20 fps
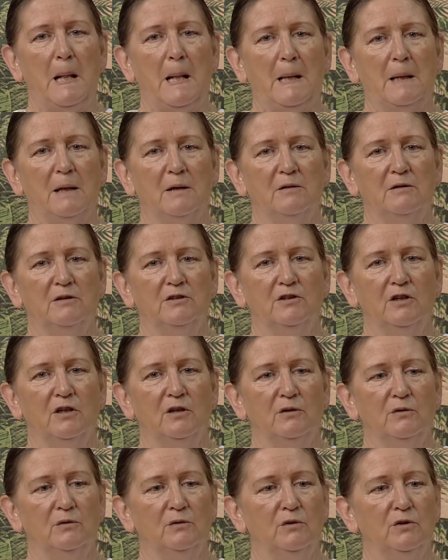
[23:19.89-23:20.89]

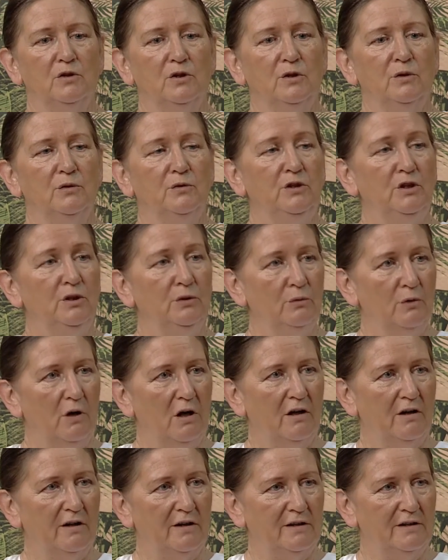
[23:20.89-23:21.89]
know who you
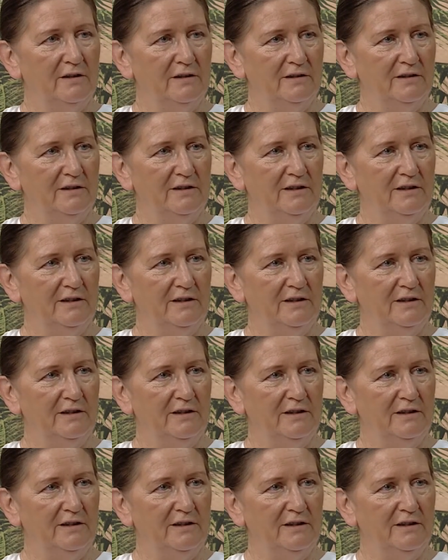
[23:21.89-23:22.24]
are?